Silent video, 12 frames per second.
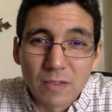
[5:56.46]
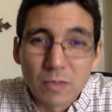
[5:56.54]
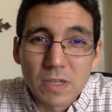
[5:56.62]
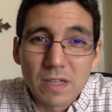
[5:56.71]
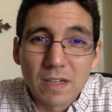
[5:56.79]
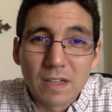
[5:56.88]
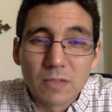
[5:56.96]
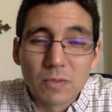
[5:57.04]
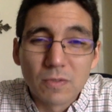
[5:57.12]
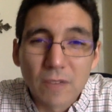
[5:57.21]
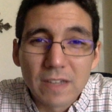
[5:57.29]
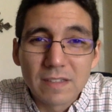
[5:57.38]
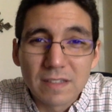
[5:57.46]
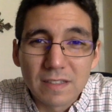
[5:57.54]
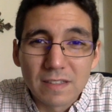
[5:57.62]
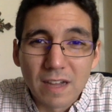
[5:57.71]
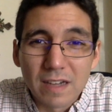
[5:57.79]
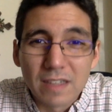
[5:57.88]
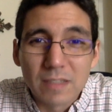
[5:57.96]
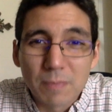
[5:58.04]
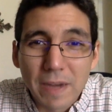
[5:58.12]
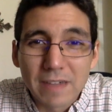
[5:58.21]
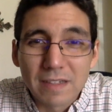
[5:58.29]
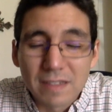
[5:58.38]
as we face these
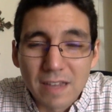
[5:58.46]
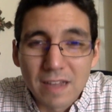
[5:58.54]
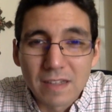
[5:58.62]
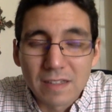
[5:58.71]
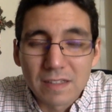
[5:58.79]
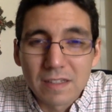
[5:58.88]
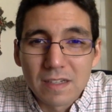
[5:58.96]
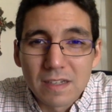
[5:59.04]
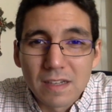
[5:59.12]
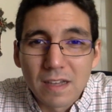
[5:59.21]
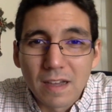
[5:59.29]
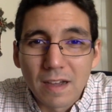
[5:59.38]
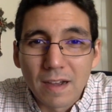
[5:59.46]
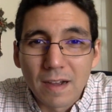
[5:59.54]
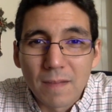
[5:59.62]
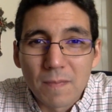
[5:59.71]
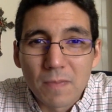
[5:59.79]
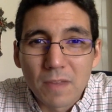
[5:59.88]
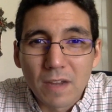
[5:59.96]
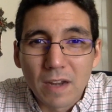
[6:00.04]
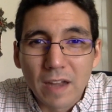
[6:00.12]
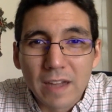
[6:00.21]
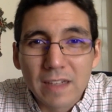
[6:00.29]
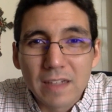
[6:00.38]
unexpected days.
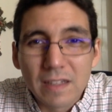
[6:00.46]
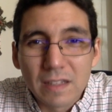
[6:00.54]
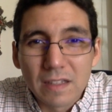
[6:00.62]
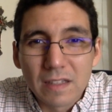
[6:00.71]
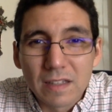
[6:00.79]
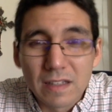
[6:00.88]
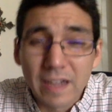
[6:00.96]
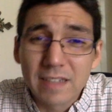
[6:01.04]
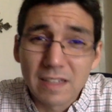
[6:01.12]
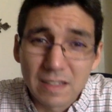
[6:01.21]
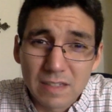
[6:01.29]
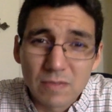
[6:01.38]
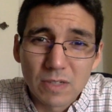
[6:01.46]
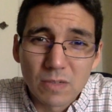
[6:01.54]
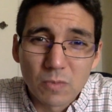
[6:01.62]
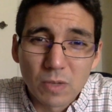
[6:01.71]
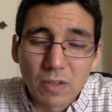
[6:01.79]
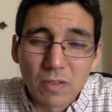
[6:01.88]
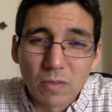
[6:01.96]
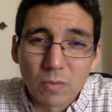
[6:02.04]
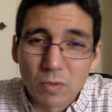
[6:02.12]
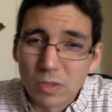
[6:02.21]
I'd like to leave you with